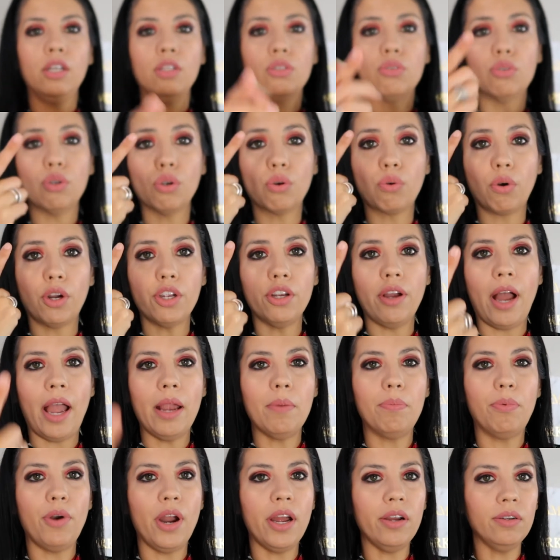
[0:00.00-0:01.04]
to grow your
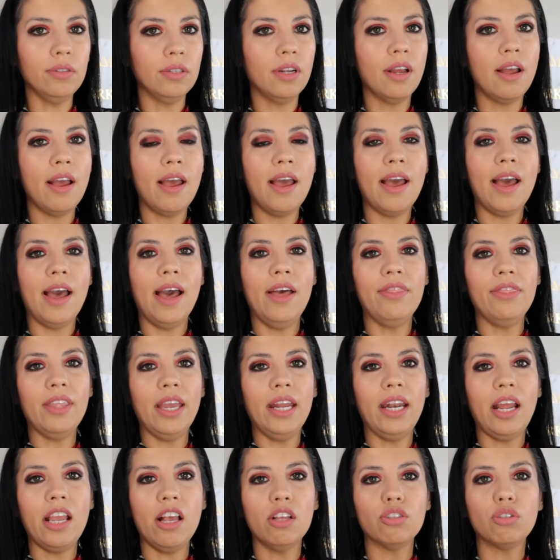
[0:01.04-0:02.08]
eyebrow. And
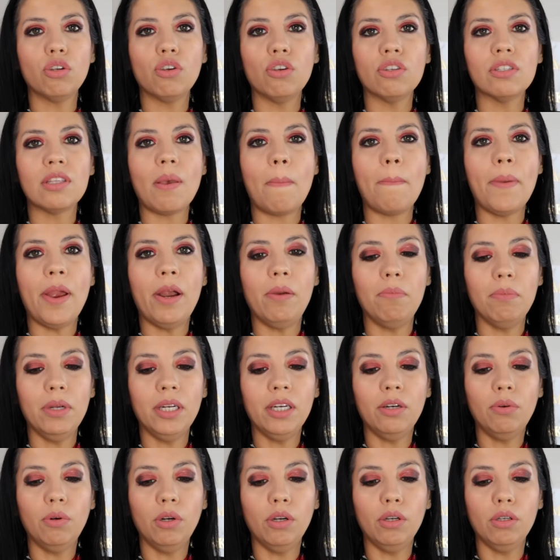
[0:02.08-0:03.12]
then I also use the
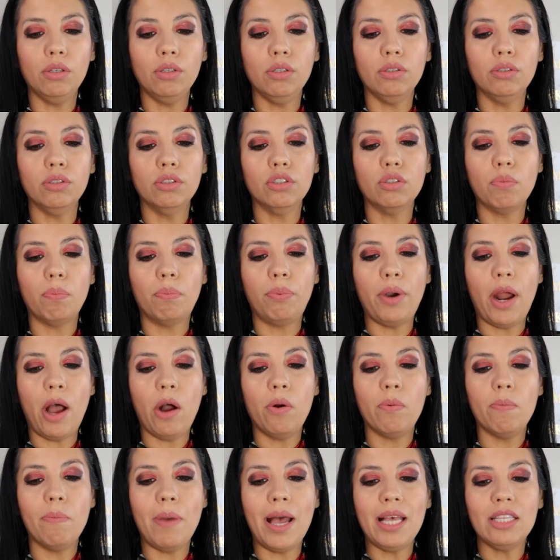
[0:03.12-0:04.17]
bareMinerals Brow
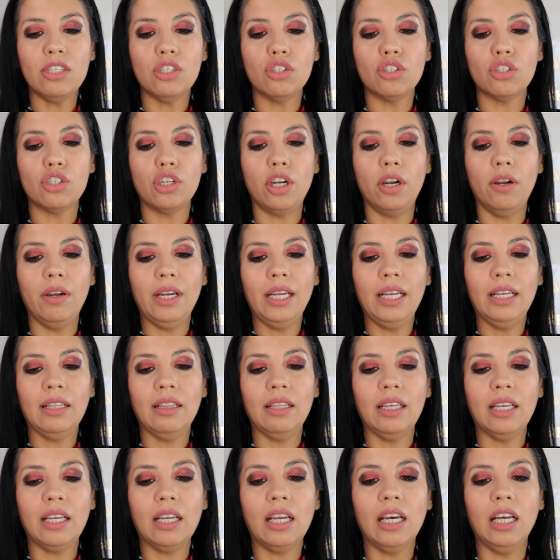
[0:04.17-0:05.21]
Master in
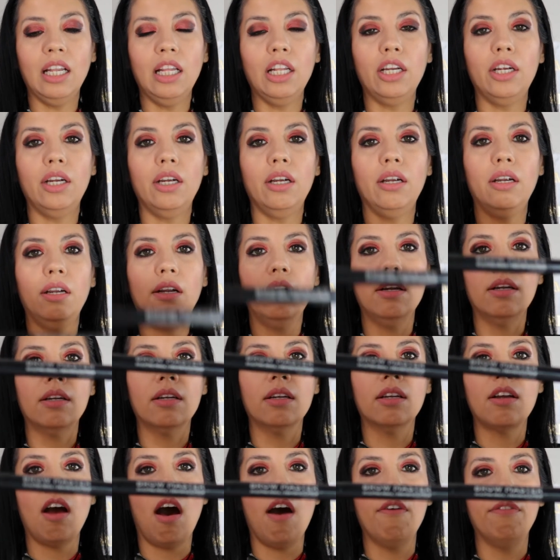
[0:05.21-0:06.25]
the color
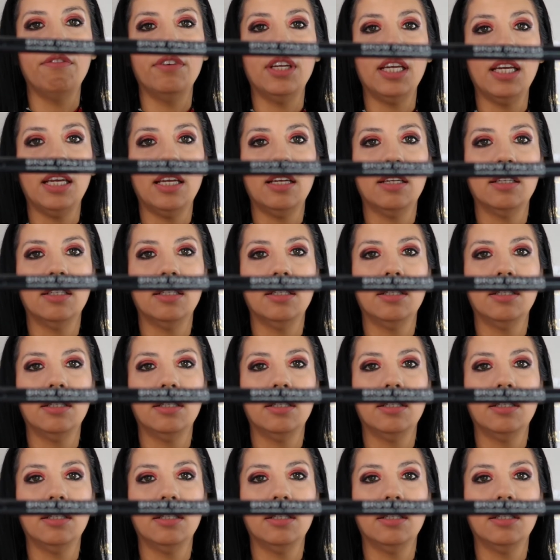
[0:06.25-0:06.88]
Coffee.